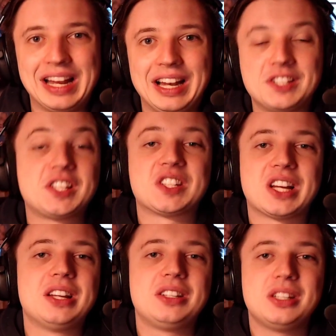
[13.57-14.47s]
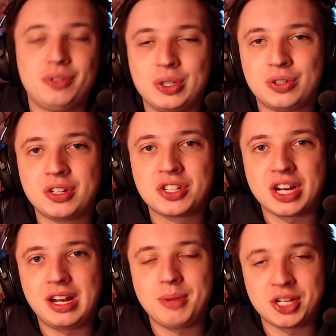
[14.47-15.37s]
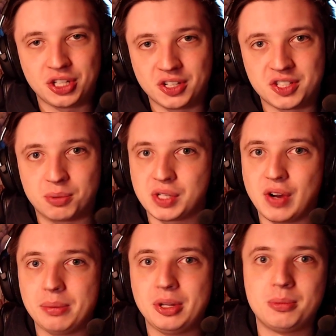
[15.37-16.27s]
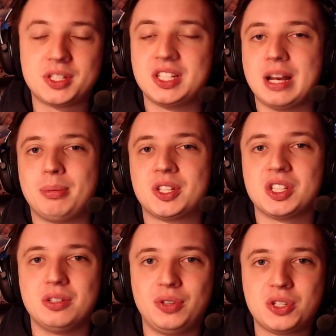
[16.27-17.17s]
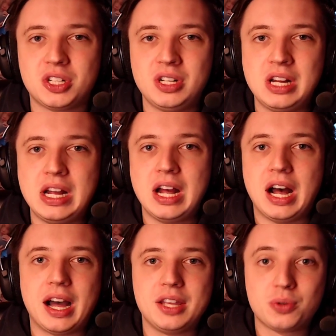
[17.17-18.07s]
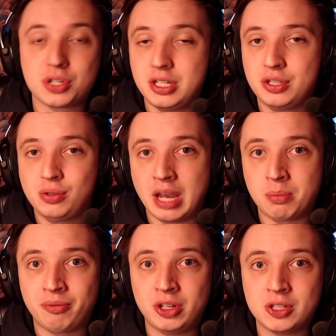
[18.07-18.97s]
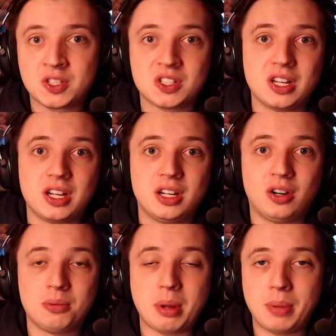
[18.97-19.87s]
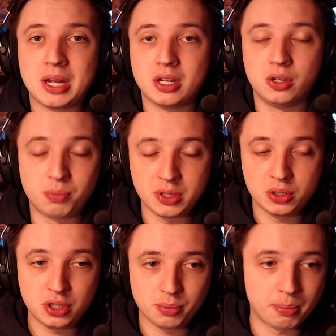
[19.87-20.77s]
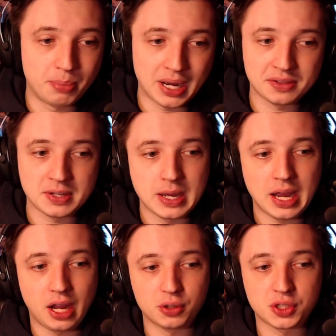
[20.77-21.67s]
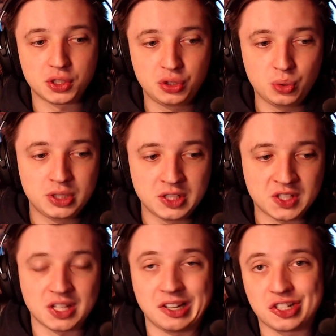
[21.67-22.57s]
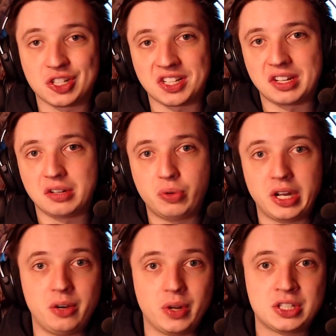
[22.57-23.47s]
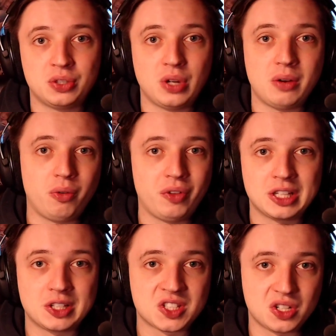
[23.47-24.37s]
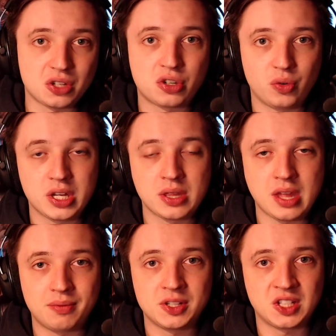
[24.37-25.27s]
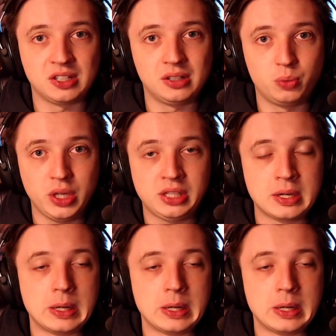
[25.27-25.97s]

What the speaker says: Let's get started. If you're new to the channel, make sure to subscribe so you don't miss any uploads in the future. I usually do K-pop videos on my YouTube, but I also do this International Sunday where I react to everything that is not Korean every single week.